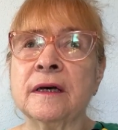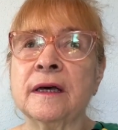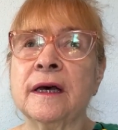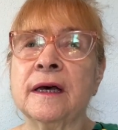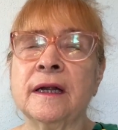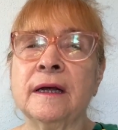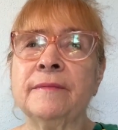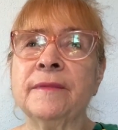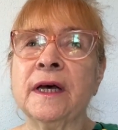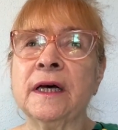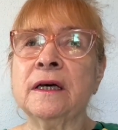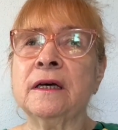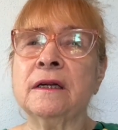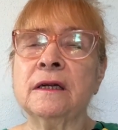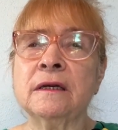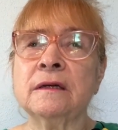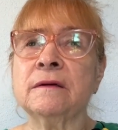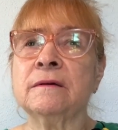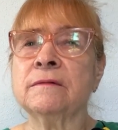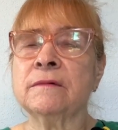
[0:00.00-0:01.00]
and I'm not going
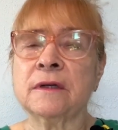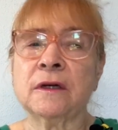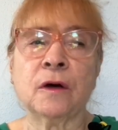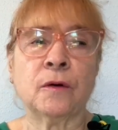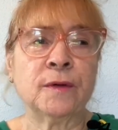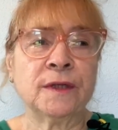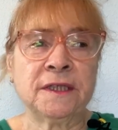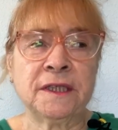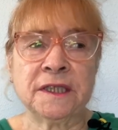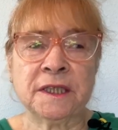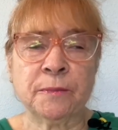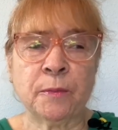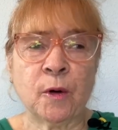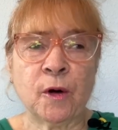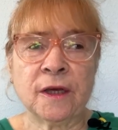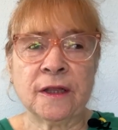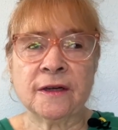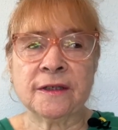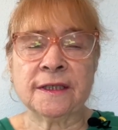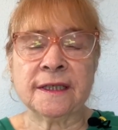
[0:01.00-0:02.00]
to go into
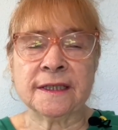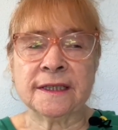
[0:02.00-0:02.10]
spoilers,